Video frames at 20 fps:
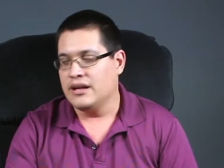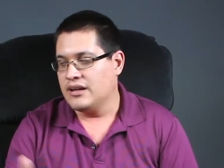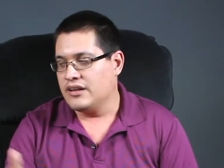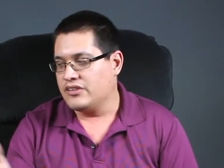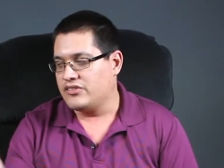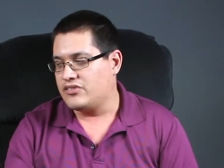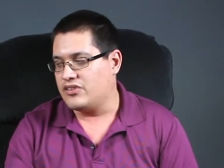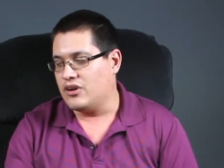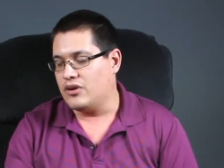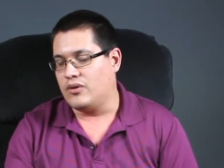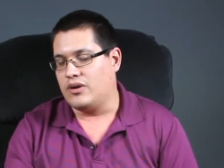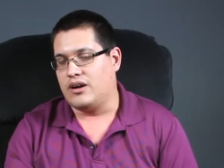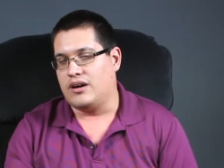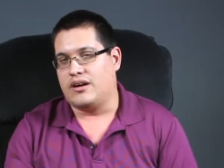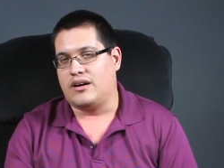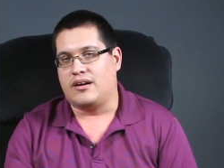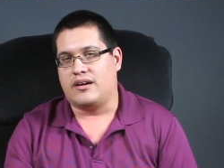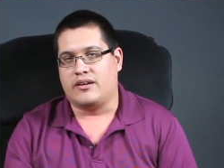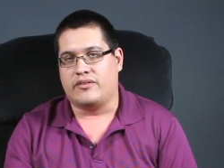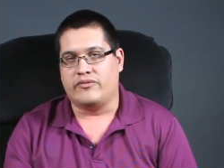So
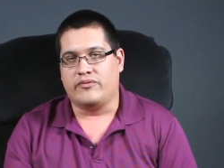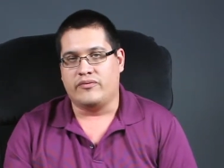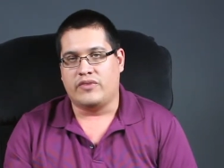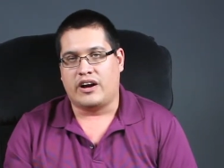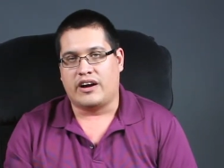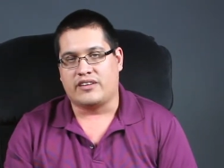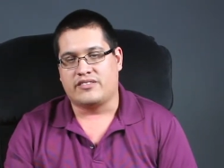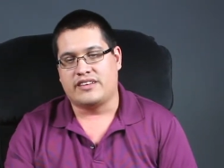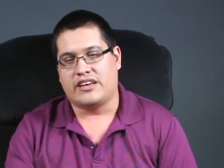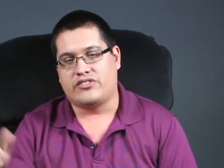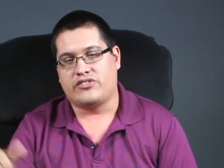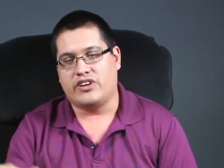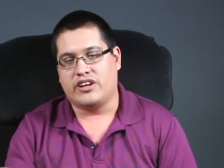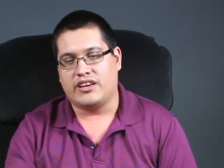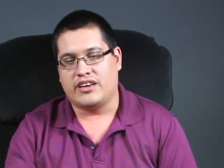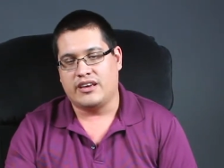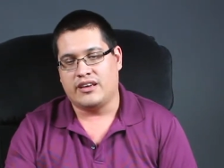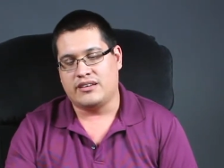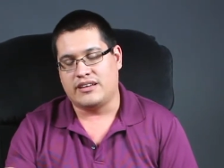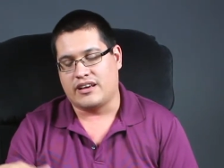our, our accessory
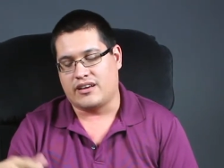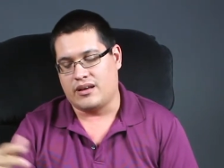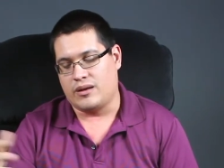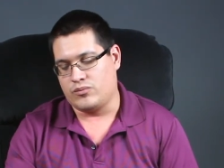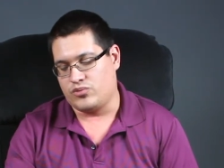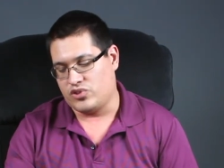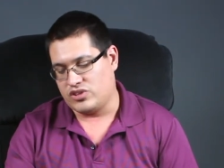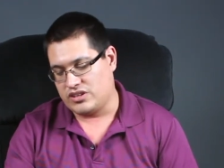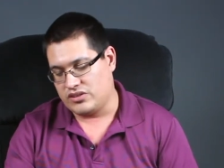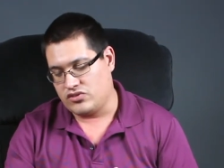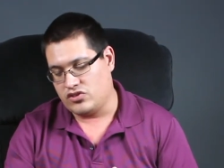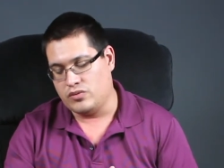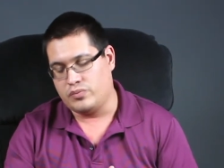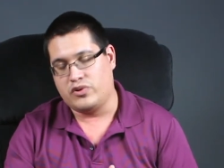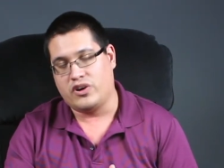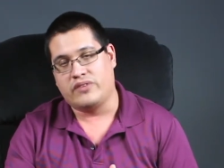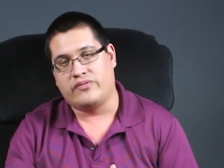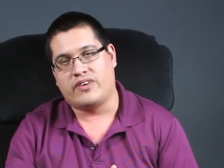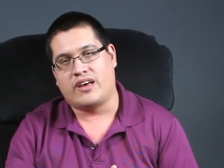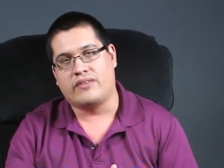kit that comes with the two
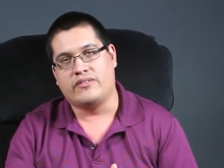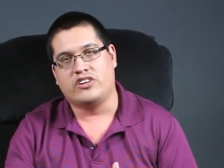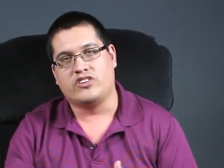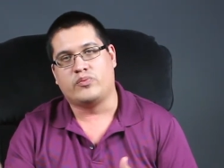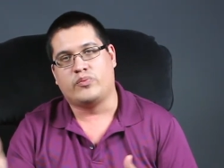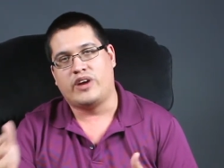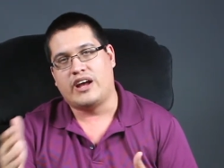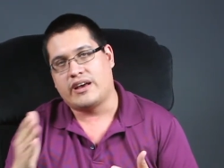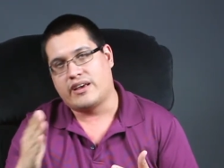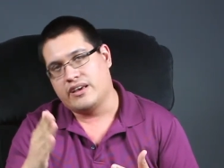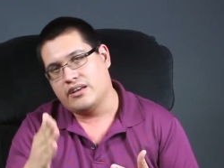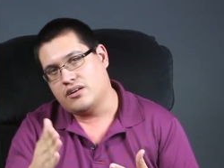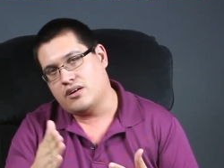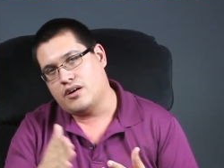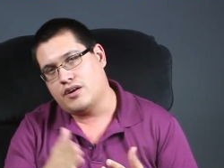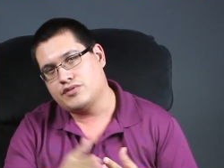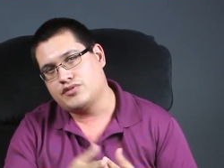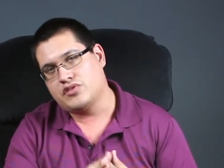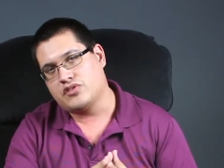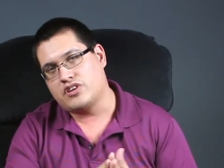point five inch bracket
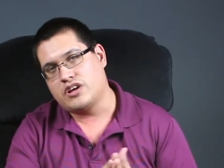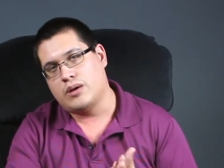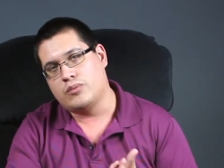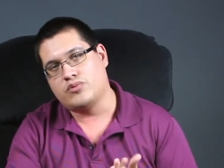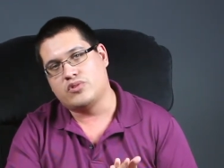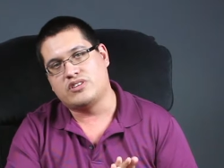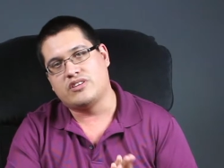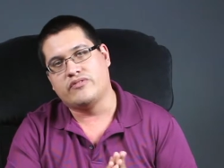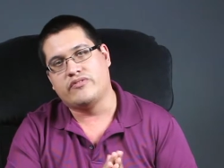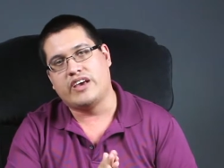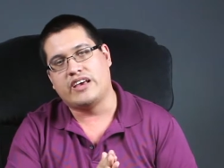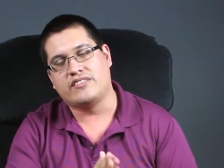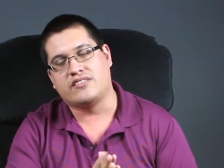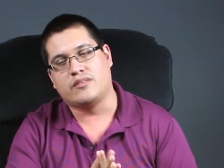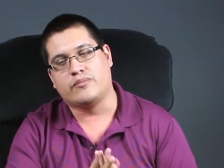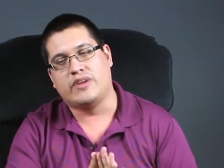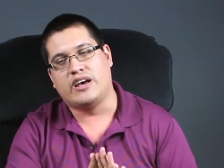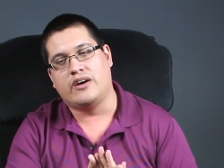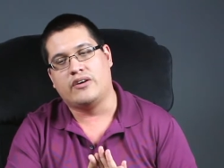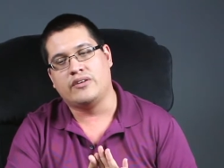also comes with the base
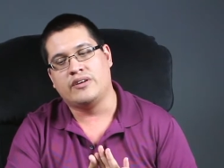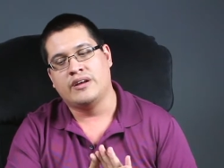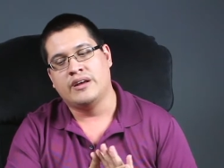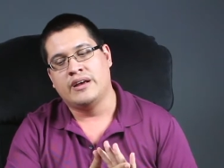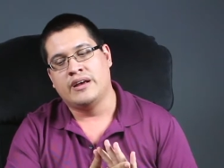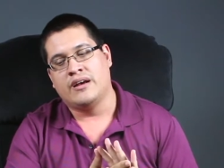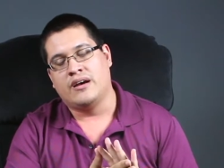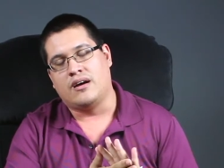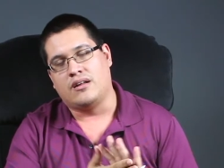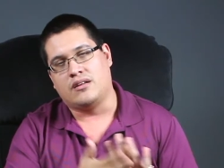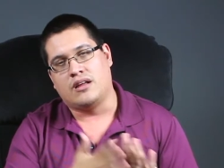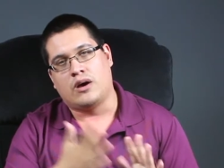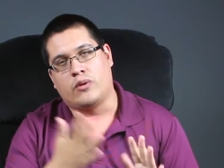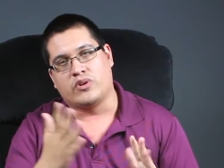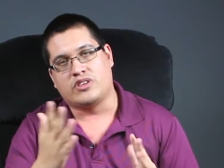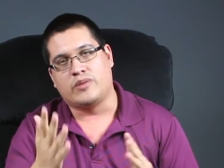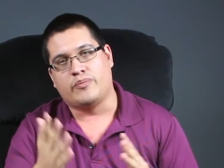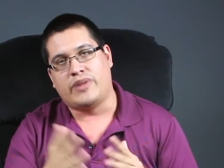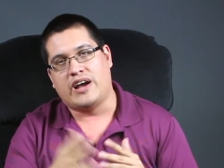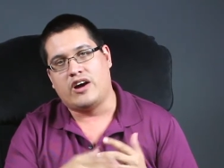mount along
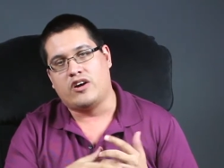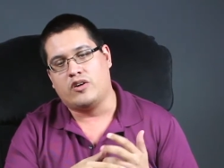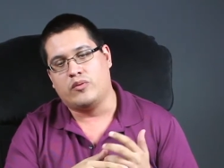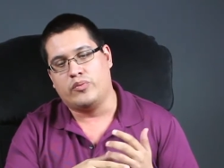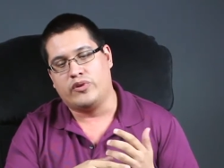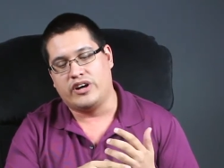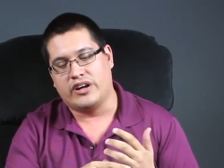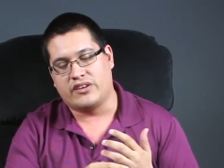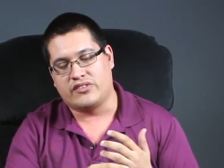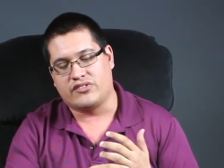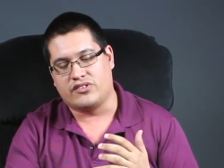with the power brick.